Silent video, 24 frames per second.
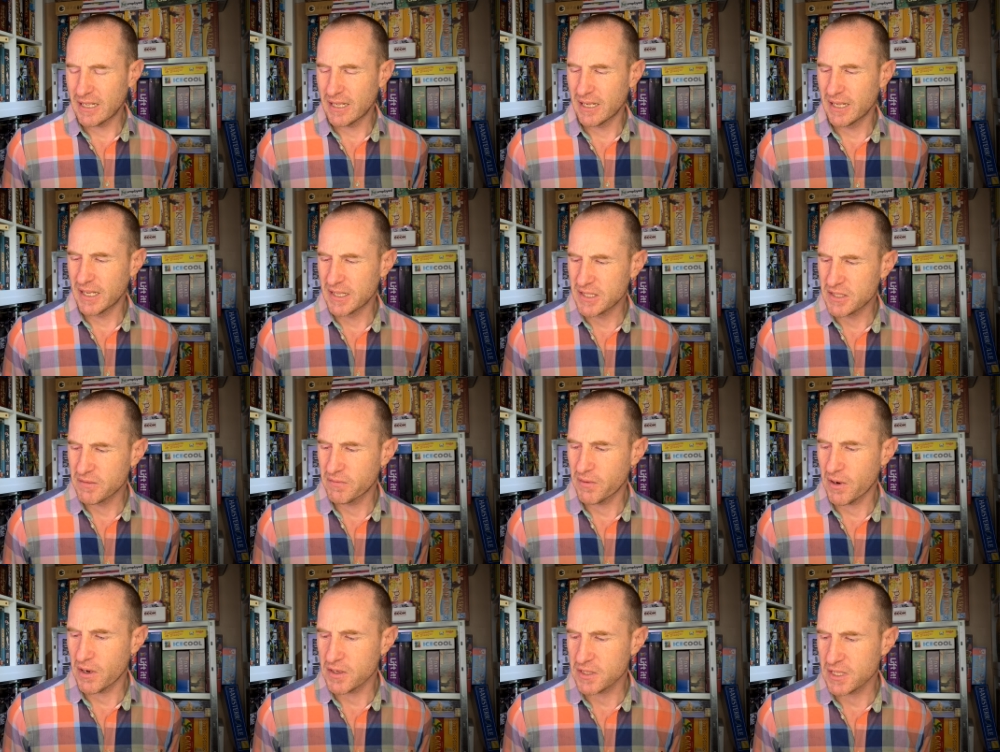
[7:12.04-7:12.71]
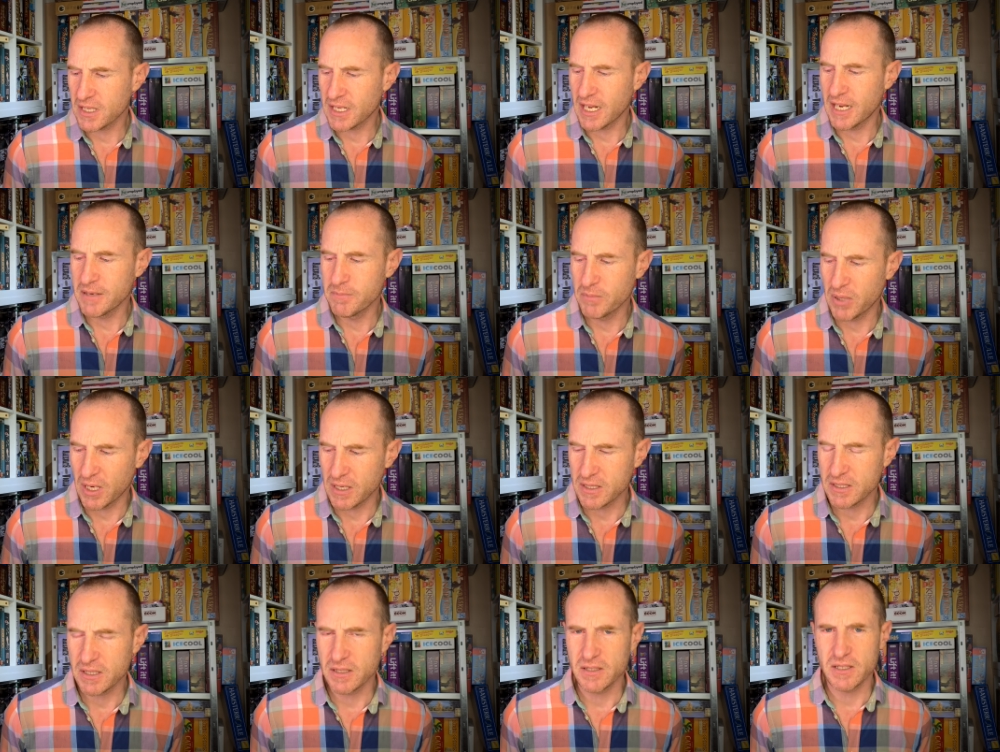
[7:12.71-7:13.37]
as far as the
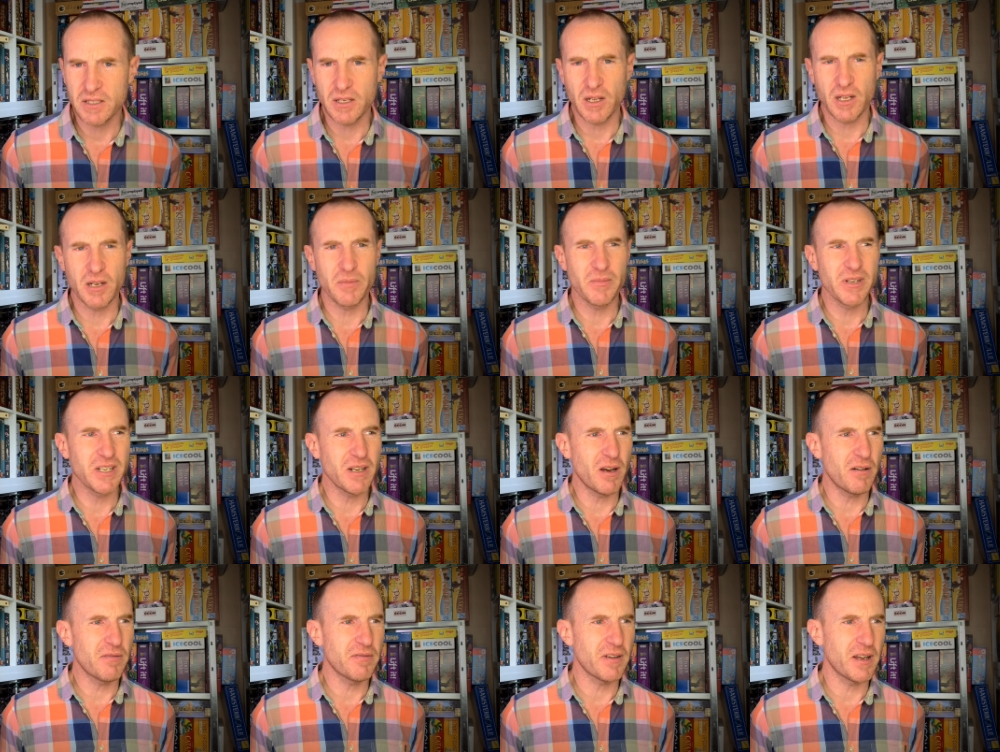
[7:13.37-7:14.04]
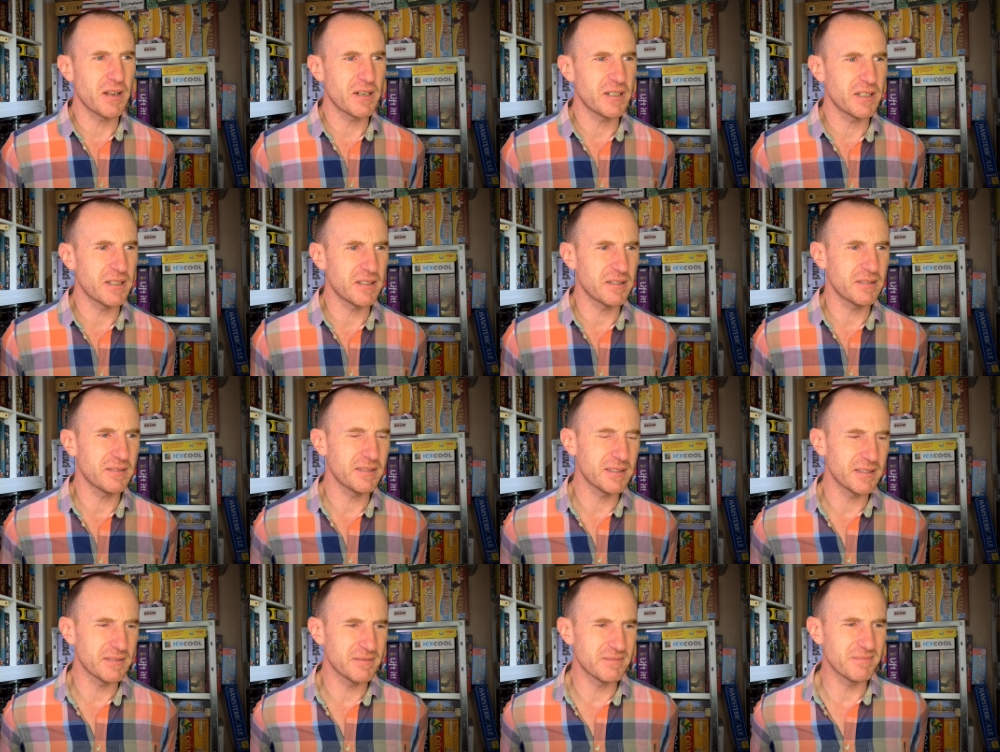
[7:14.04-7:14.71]
gameplay is concerned, I mean, I found it,
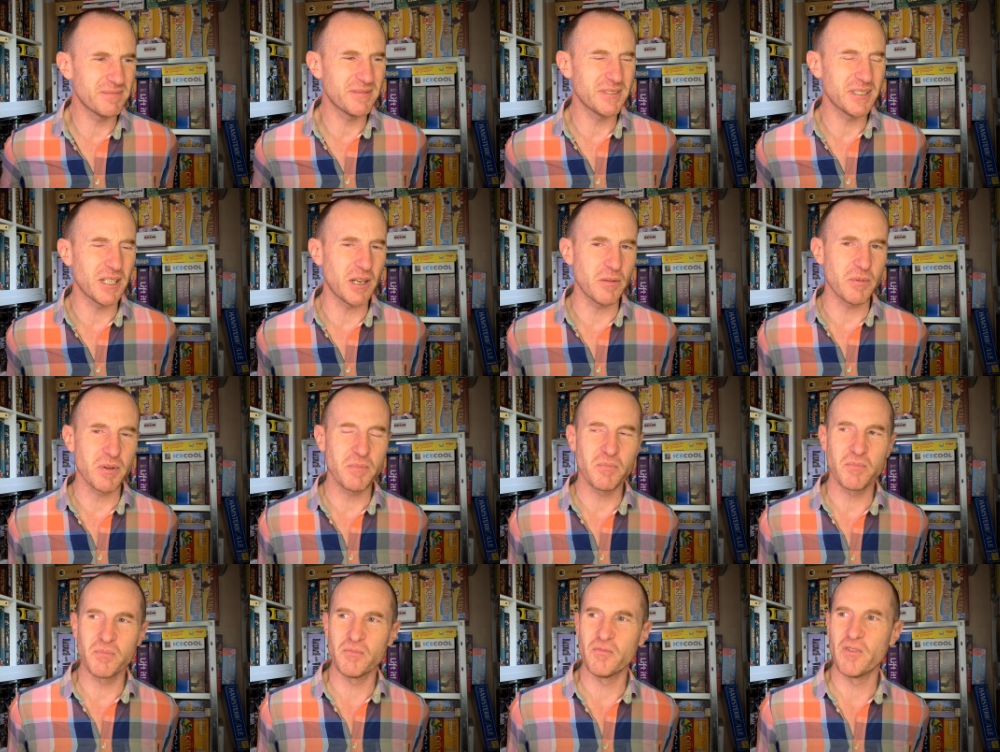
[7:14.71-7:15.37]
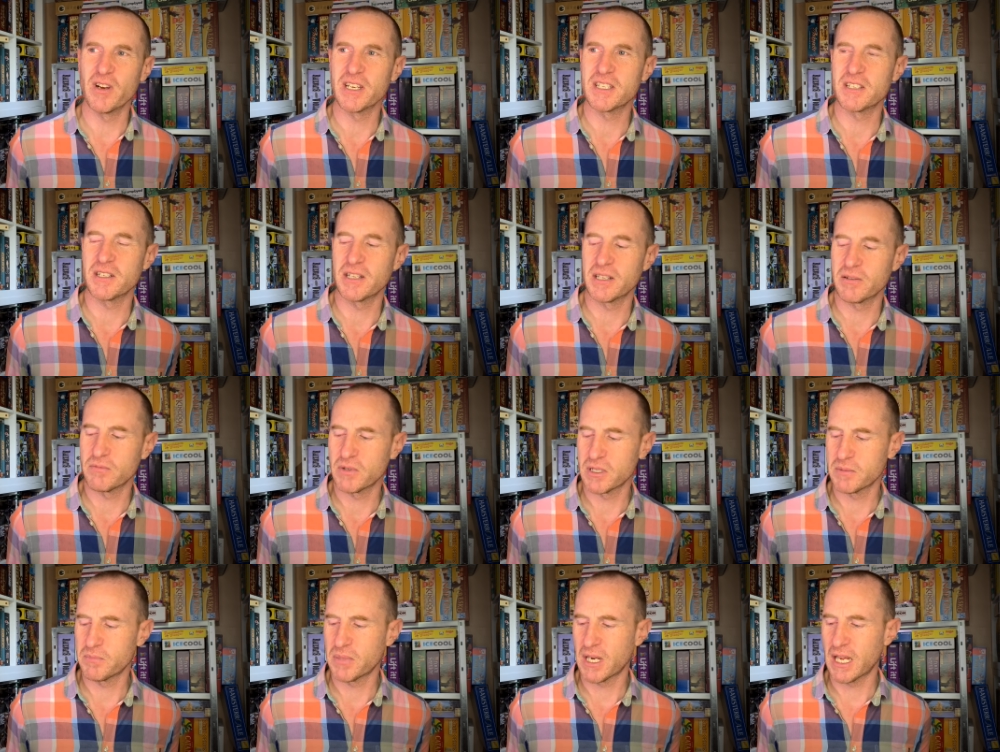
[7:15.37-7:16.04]
you know, we recently
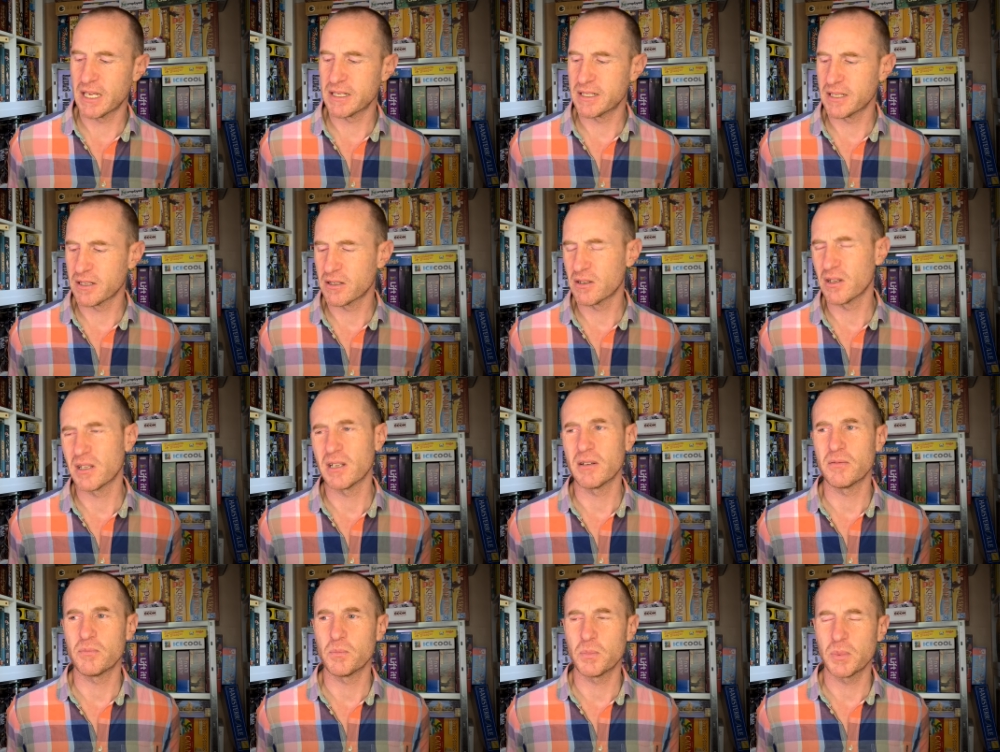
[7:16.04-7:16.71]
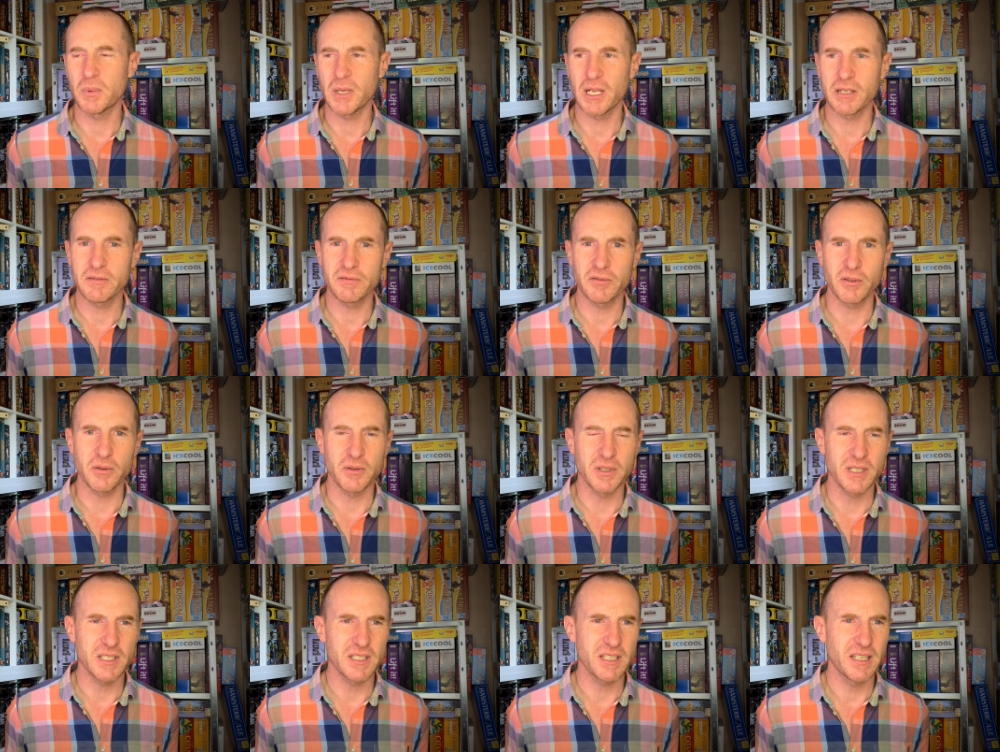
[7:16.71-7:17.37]
replayed it,
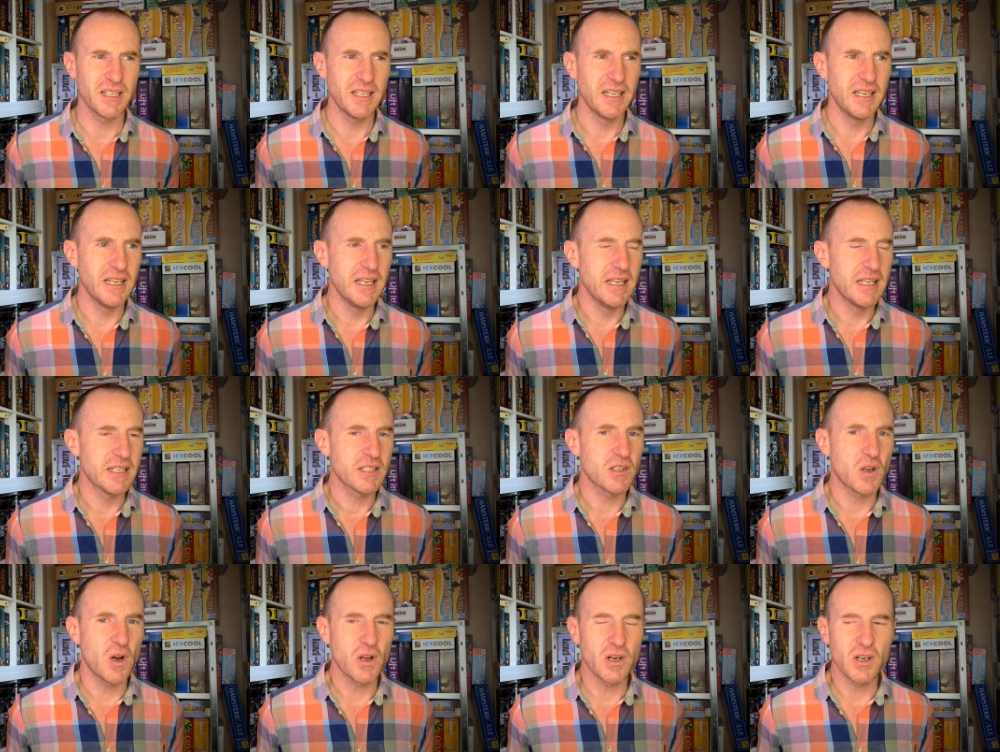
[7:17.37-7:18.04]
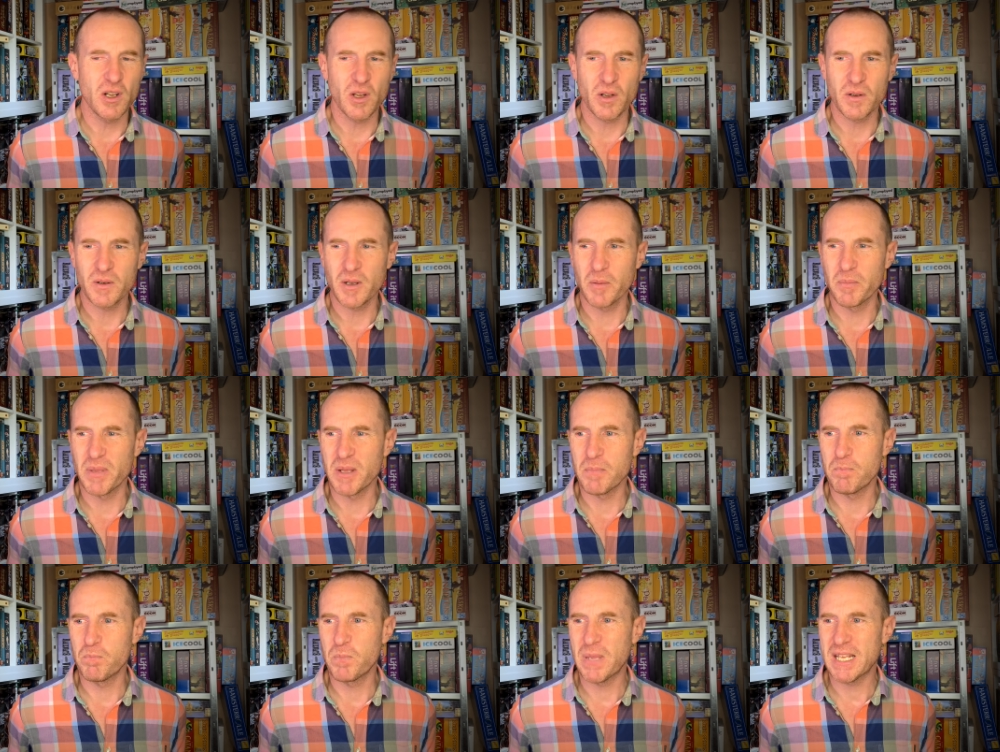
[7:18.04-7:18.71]
playthrough, and it's kind of like a
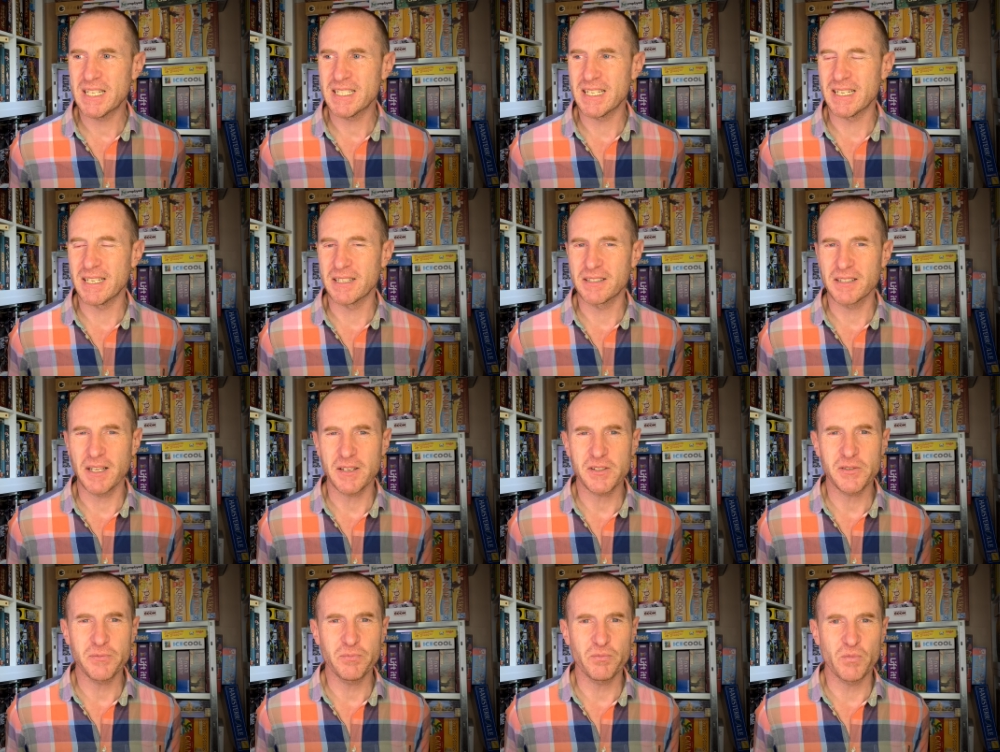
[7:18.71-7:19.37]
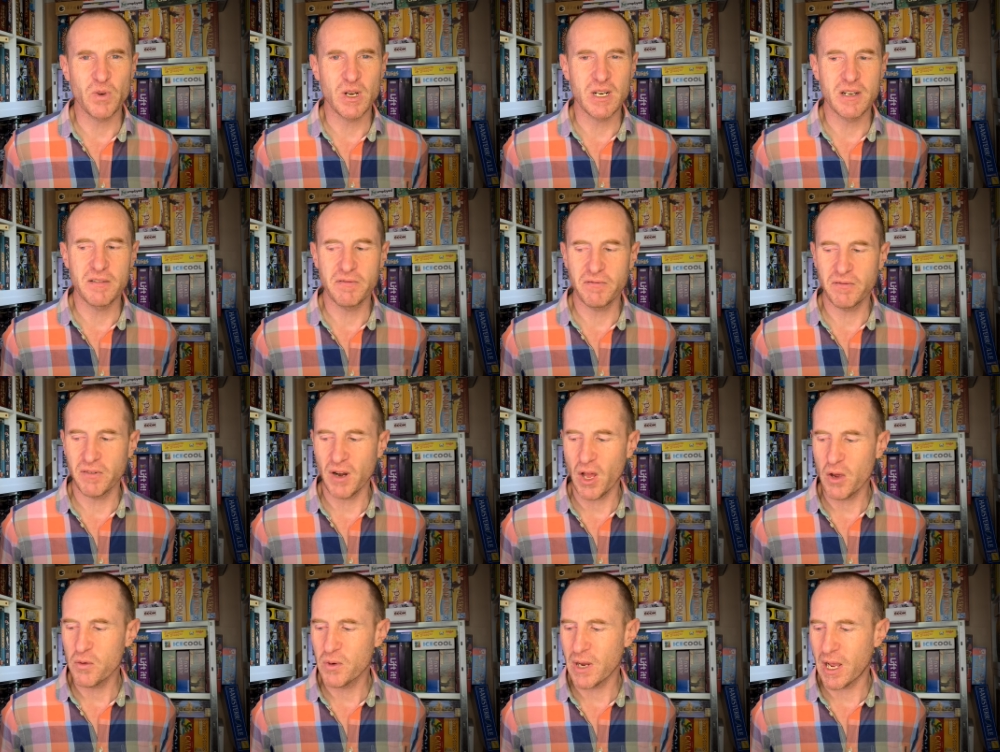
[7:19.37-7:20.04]
bit bitty. It doesn't really
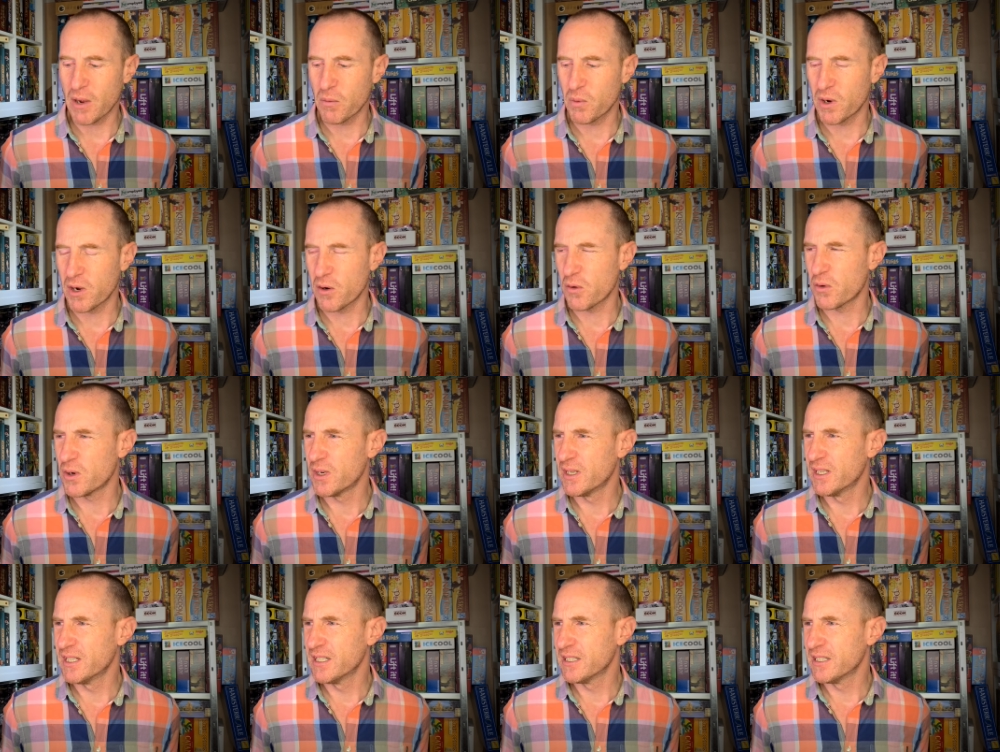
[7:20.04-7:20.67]
flow that well.